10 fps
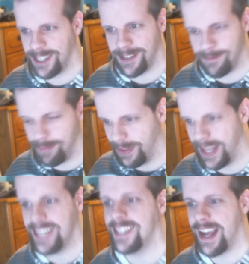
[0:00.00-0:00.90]
play
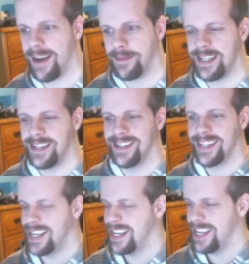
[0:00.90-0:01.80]
zombies.
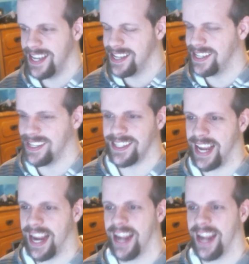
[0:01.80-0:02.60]
It's insane.